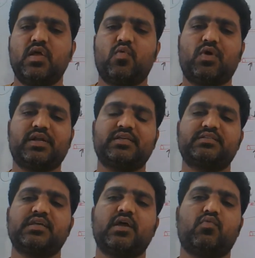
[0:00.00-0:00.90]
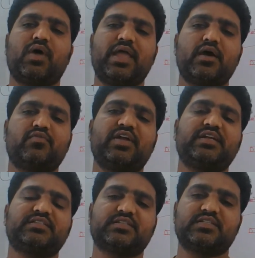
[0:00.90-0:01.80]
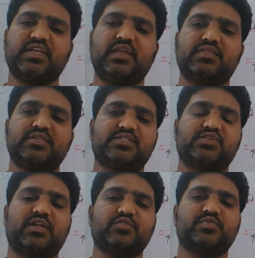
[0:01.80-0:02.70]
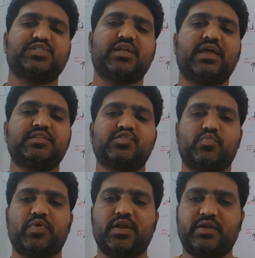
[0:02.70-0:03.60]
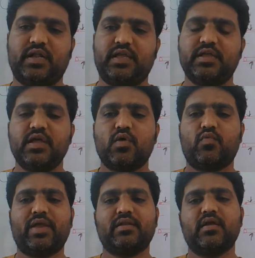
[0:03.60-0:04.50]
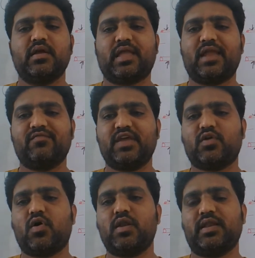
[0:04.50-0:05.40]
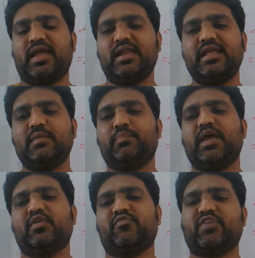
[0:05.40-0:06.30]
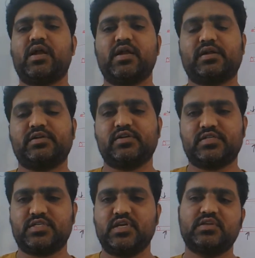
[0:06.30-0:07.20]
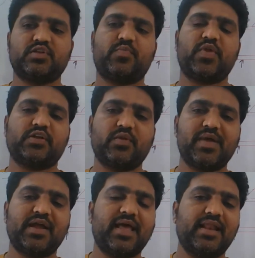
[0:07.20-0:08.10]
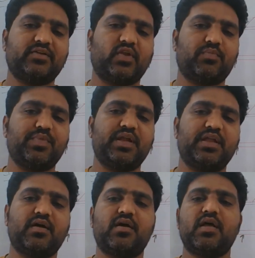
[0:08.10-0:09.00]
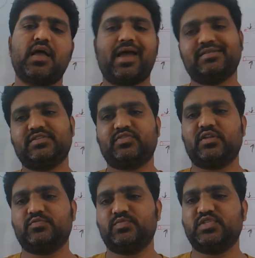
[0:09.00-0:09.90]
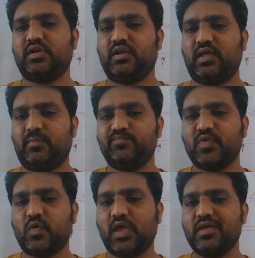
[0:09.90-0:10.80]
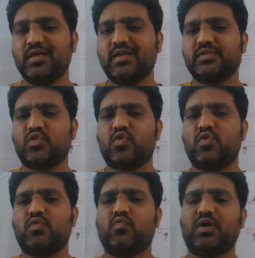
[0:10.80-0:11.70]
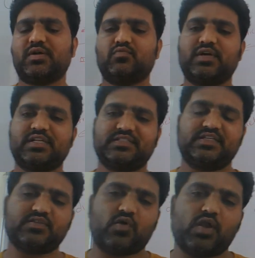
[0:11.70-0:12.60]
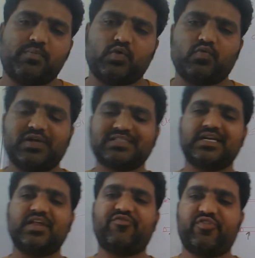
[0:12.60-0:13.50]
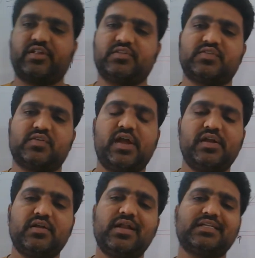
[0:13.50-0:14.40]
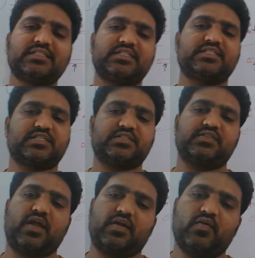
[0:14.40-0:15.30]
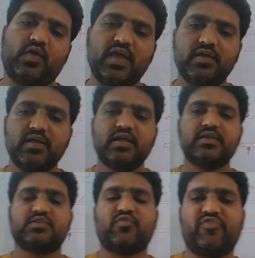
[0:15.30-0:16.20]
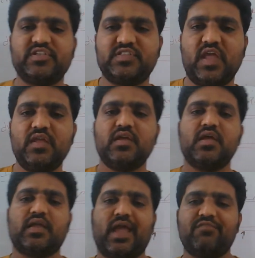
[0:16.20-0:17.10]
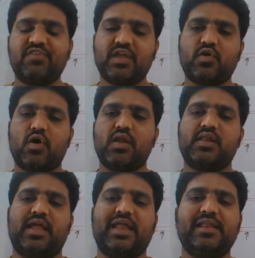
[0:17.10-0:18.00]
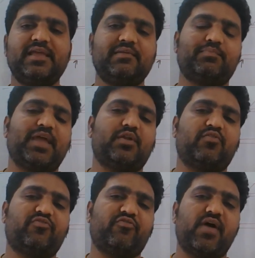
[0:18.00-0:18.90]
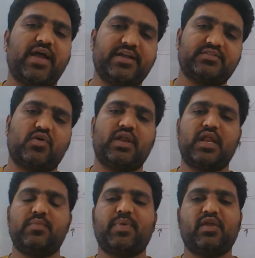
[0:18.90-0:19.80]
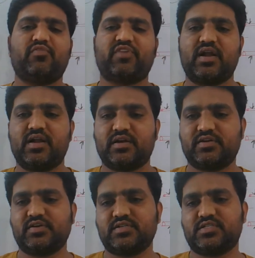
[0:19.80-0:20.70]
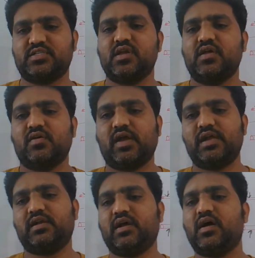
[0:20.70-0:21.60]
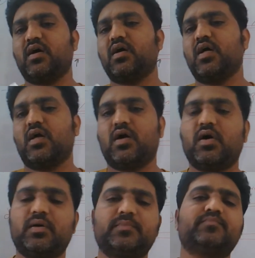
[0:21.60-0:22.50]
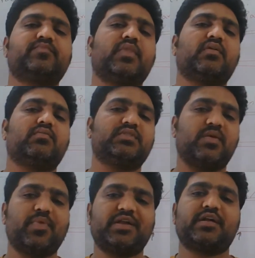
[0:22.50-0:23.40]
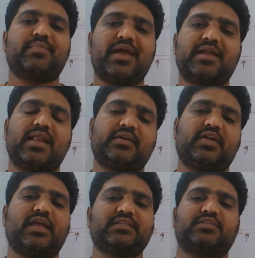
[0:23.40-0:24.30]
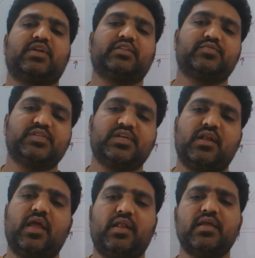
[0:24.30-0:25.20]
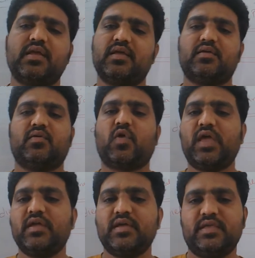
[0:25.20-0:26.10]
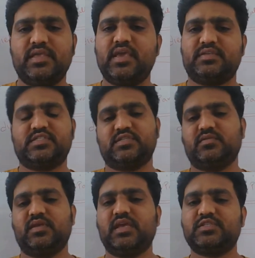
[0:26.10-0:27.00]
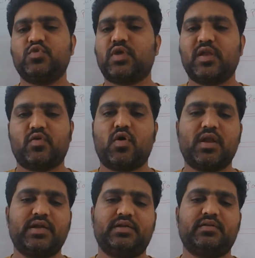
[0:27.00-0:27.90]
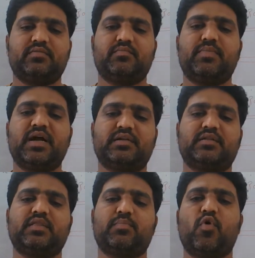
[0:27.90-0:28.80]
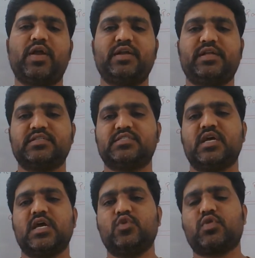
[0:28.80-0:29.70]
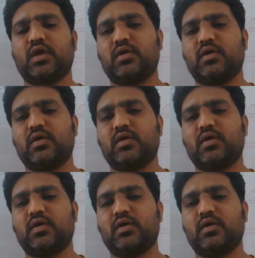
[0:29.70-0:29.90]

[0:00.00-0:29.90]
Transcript: Why are we discussing this transmission line separately? When can we call any pair of conductors separated by a dielectric media as a transmission line? Okay. So what is this all about? What is the difference, right? Let us discuss that. Okay. So first thing, can we call any pair of wires or any pair of conductors, right, separated by a dielectric as a transmission line? Okay, yes, you can call it, but the point is, you